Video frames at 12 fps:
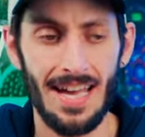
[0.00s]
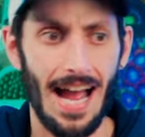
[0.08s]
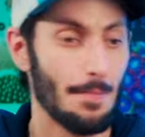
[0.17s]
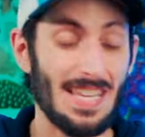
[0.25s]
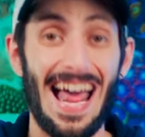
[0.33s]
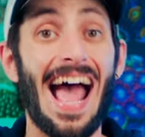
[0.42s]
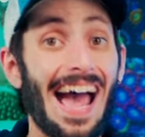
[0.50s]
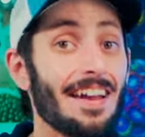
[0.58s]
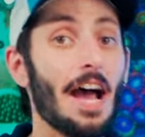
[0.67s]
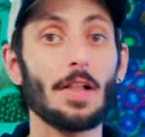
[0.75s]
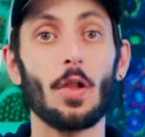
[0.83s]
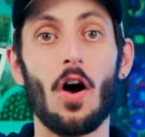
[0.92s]
I mean, had
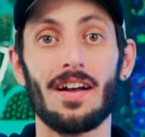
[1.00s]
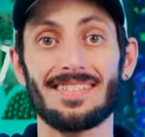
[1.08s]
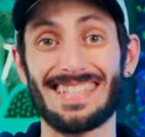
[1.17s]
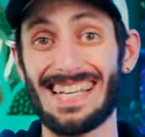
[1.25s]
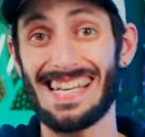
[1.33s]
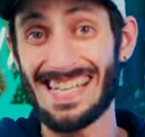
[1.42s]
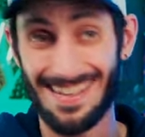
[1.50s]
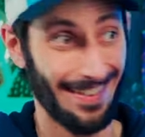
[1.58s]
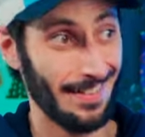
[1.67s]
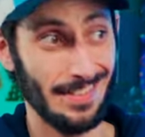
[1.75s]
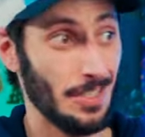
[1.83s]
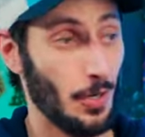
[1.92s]
I lost,
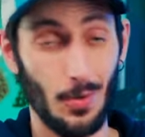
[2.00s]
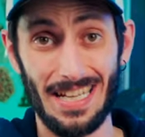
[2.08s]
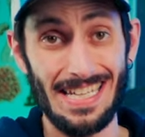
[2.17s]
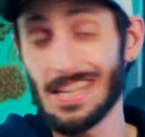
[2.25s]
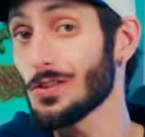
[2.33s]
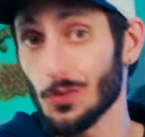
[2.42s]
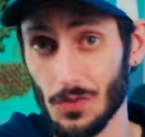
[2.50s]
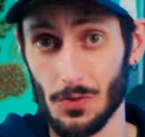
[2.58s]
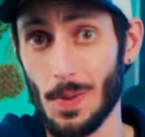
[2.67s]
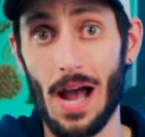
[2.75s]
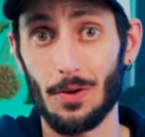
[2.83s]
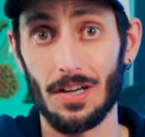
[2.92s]
you know, in either of those
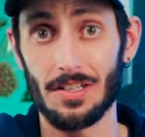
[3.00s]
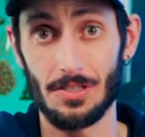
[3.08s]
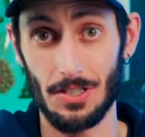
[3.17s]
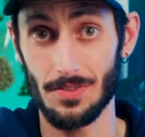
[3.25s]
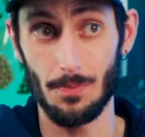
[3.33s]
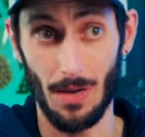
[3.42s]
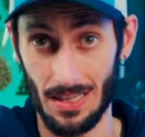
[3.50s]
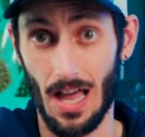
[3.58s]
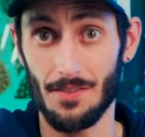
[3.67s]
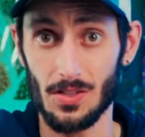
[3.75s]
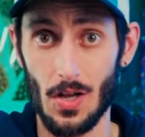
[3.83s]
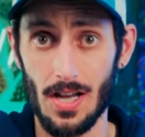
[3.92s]
power outages, my
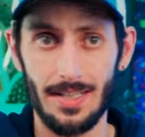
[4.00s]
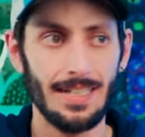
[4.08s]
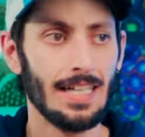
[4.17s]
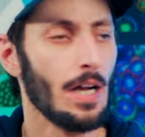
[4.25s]
livestock,